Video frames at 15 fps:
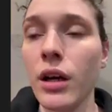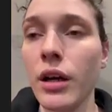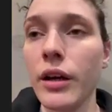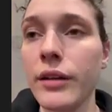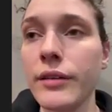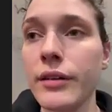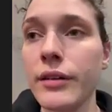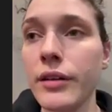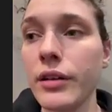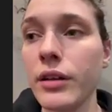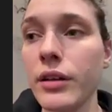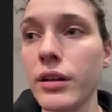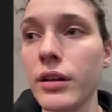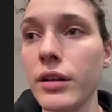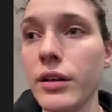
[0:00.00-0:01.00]
And
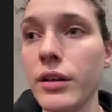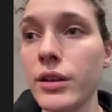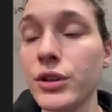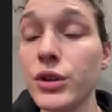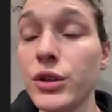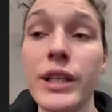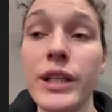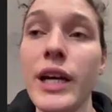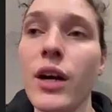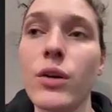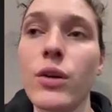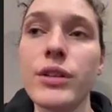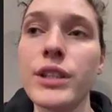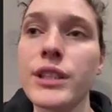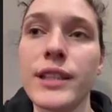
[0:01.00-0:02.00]
so yeah,
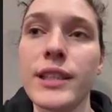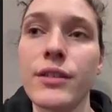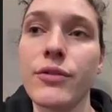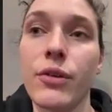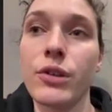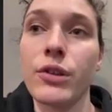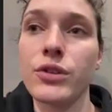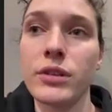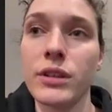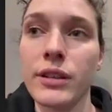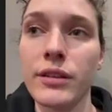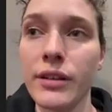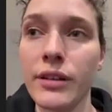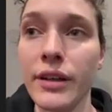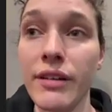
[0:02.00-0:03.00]
all these
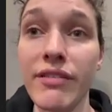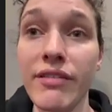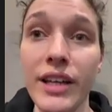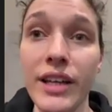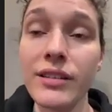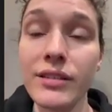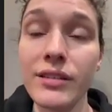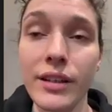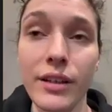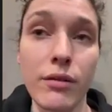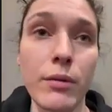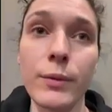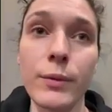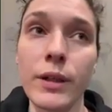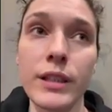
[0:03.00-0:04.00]
unfortunate event. I
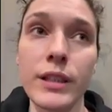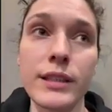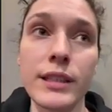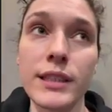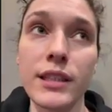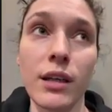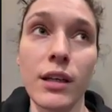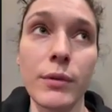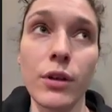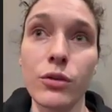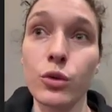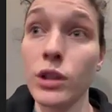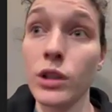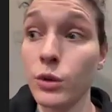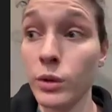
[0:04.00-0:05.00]
remember in the summer
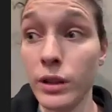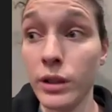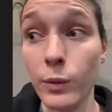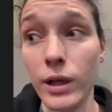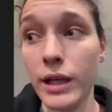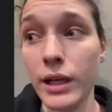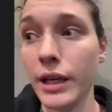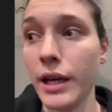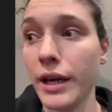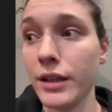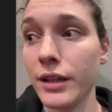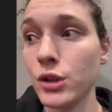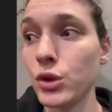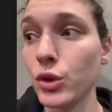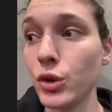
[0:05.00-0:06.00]
of 2021, I
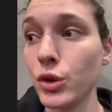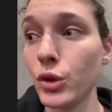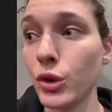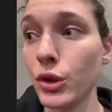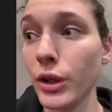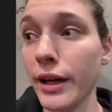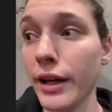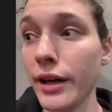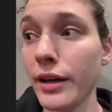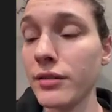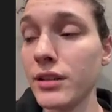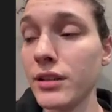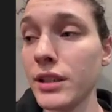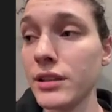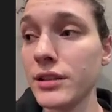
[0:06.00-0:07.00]
had to
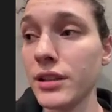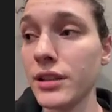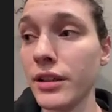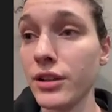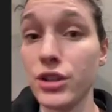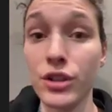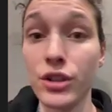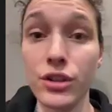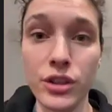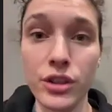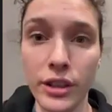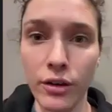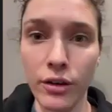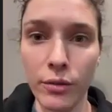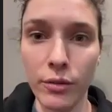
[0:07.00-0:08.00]
get this
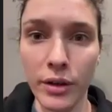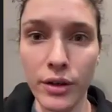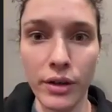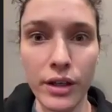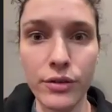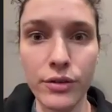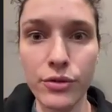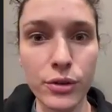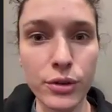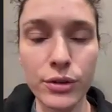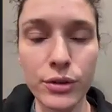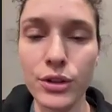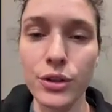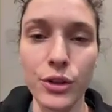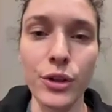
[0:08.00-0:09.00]
surgery on my right
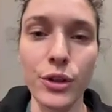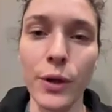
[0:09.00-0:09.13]
foot. So